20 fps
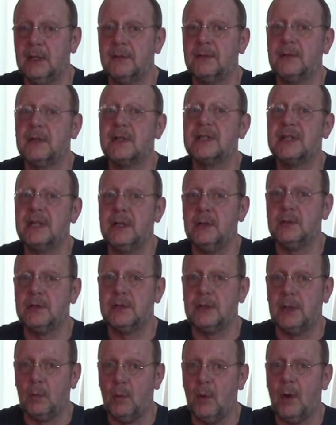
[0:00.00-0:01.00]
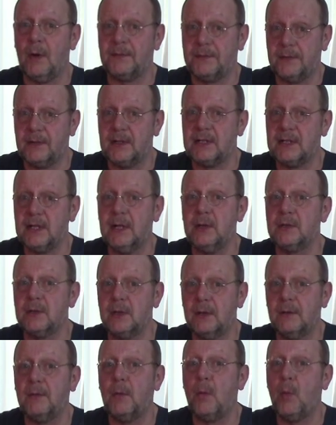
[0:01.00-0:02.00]
for a
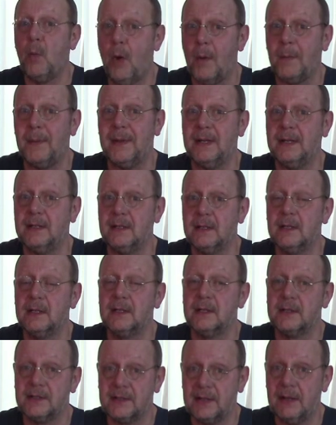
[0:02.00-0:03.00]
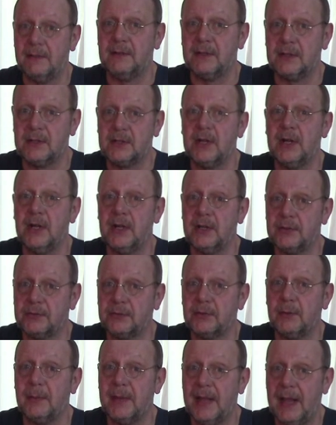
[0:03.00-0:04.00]
total of a whopping 7 turns
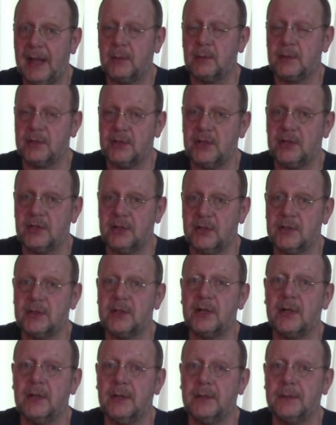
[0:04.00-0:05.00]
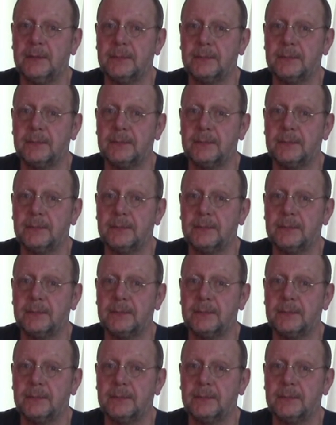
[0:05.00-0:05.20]
from the acquisition turn.